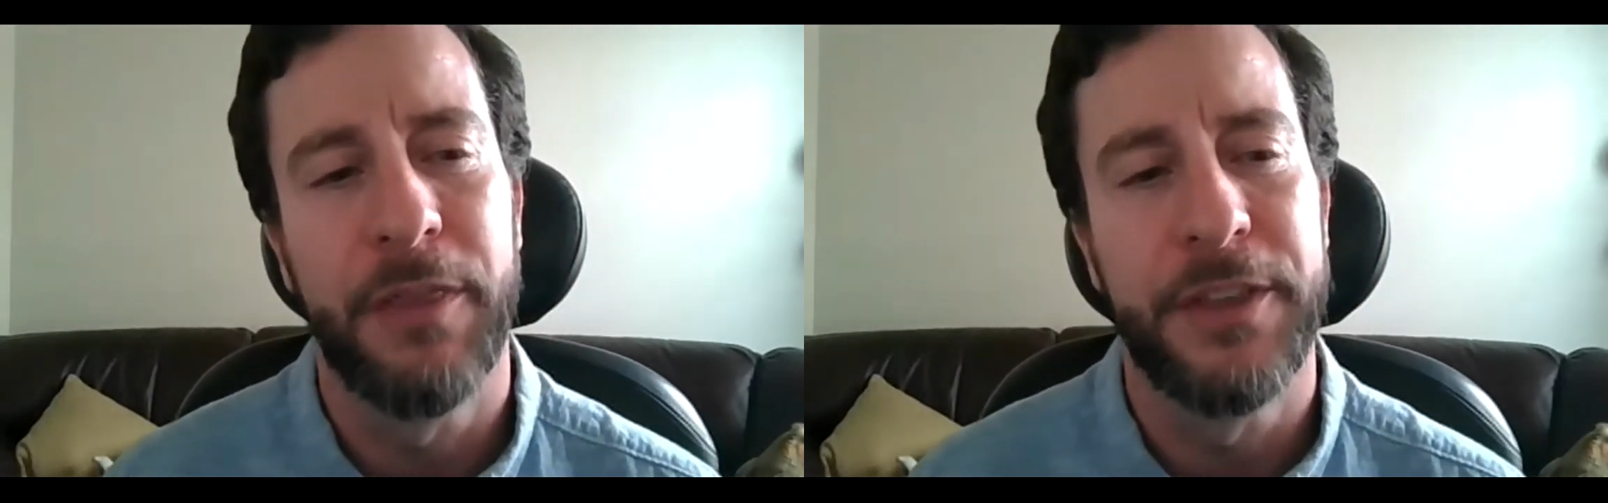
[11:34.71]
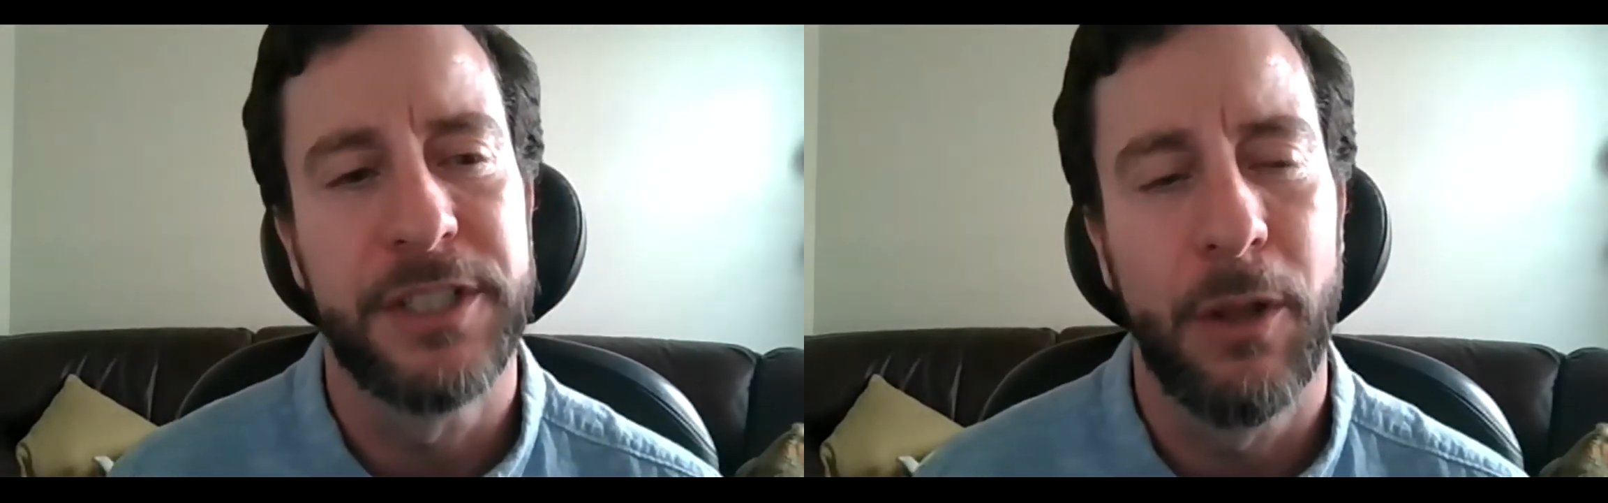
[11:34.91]

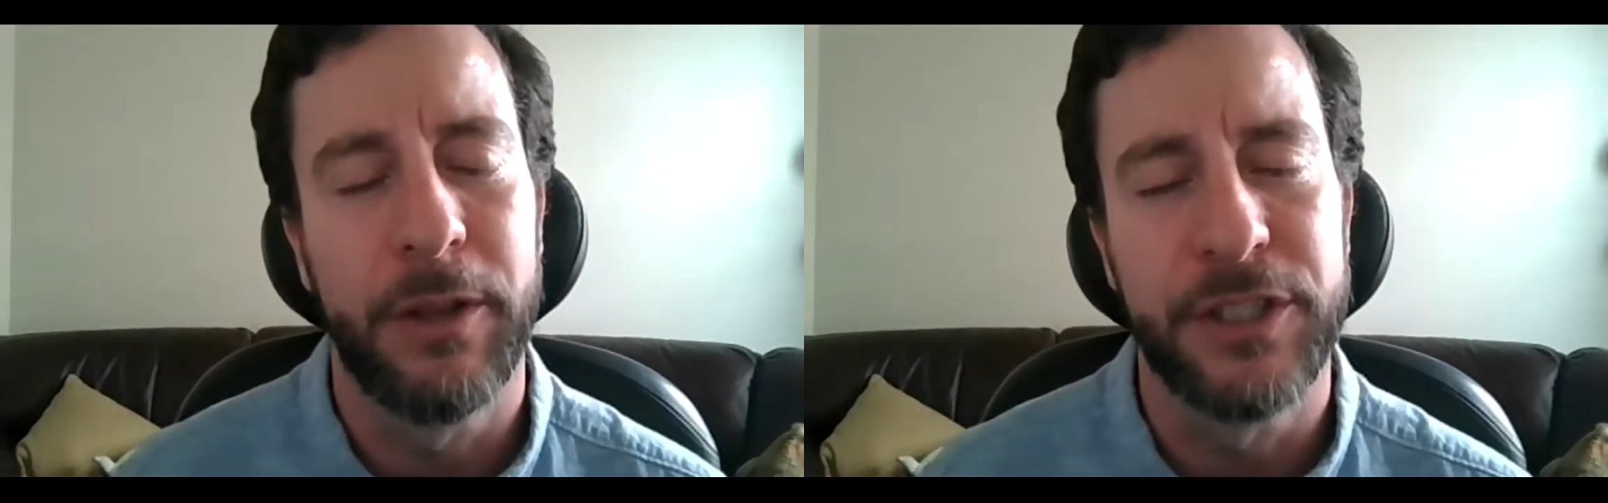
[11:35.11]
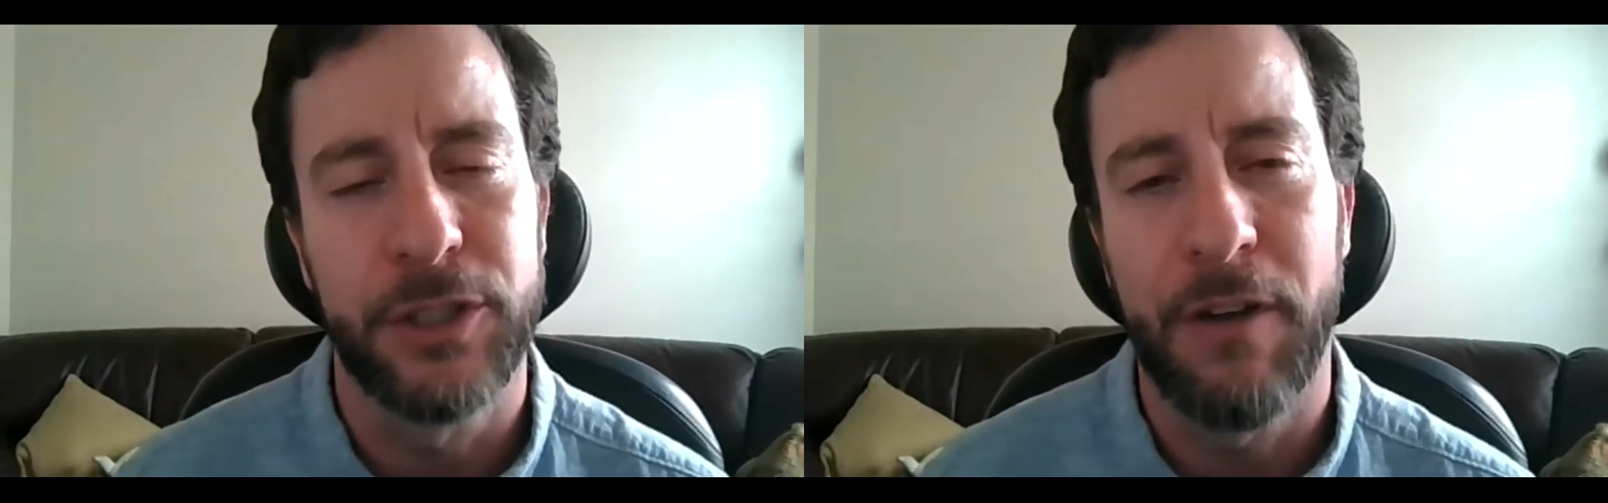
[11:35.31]
there
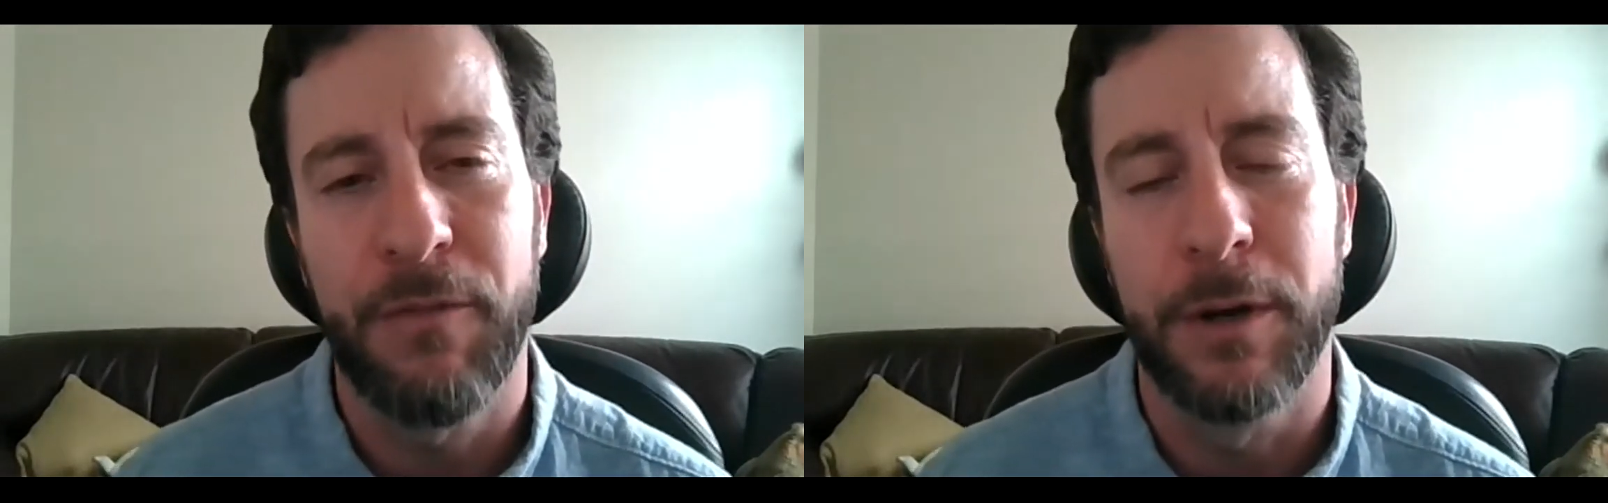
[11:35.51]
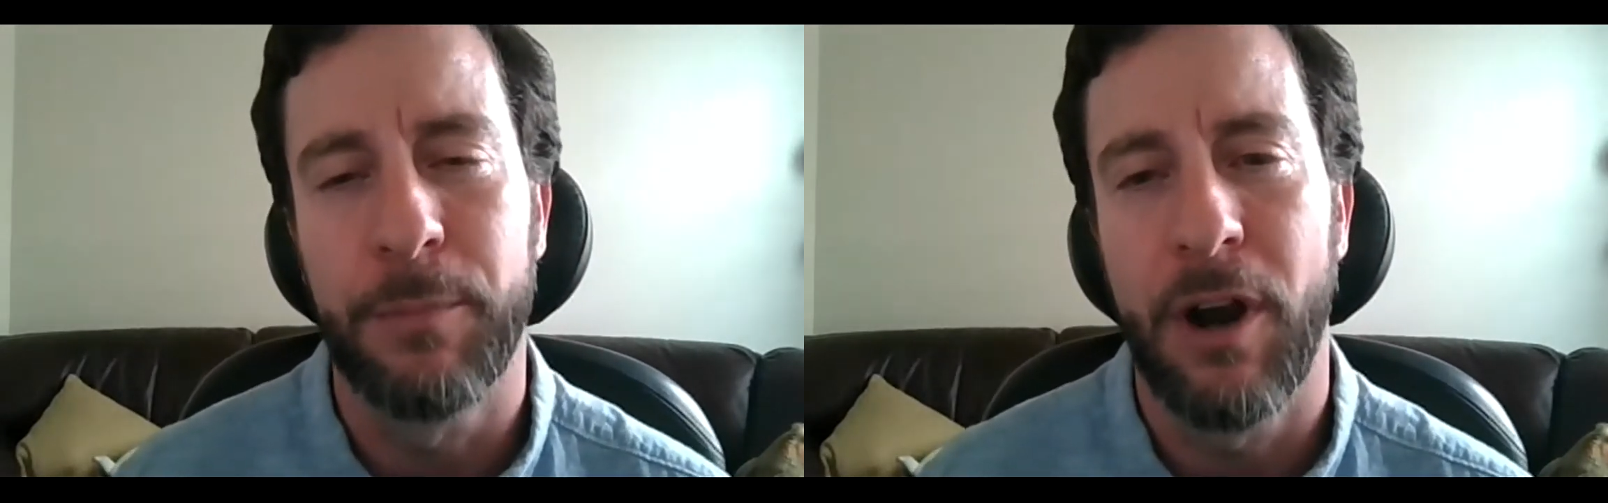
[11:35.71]
selling the
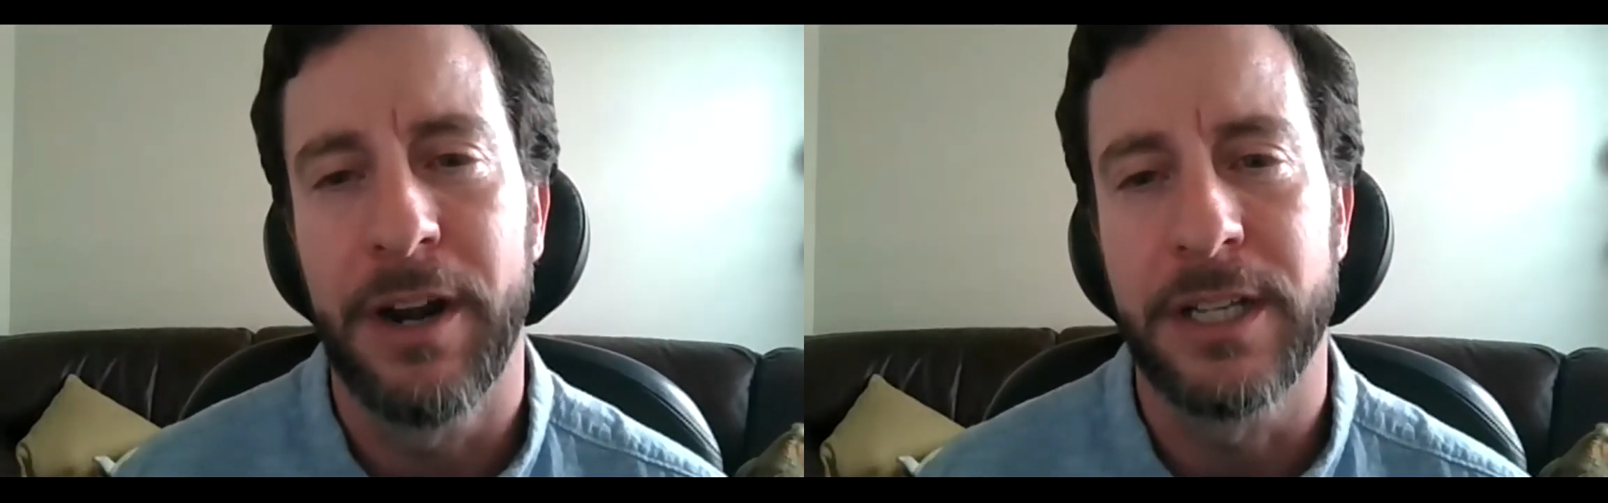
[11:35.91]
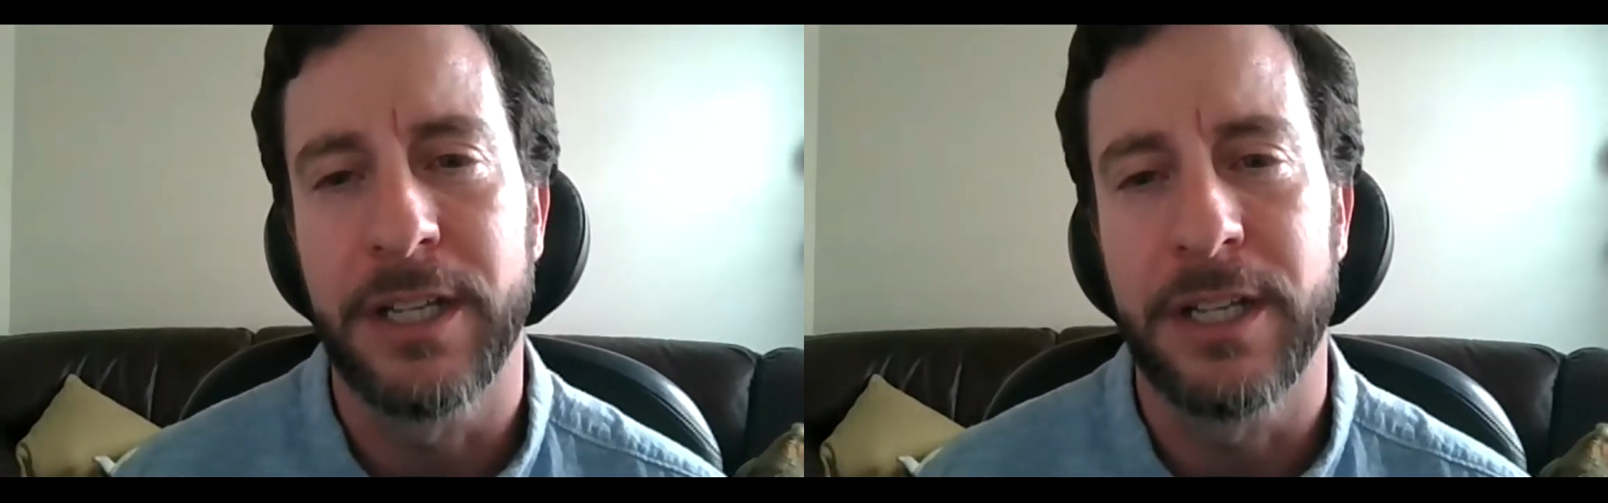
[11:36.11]
software
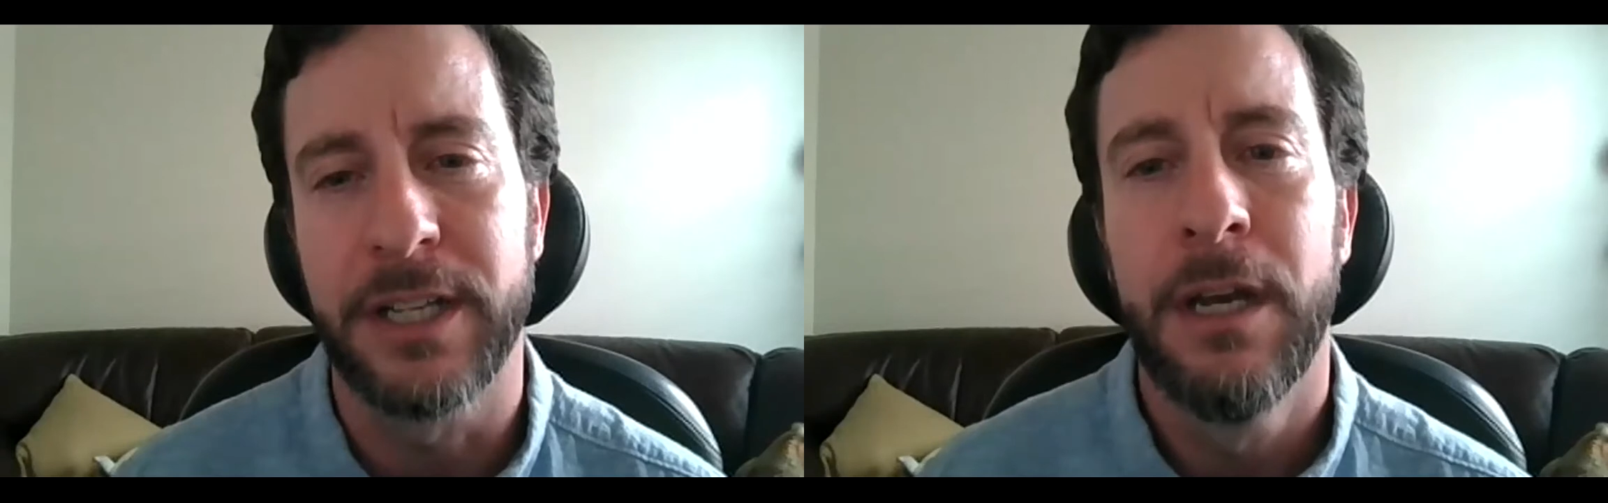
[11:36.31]
products,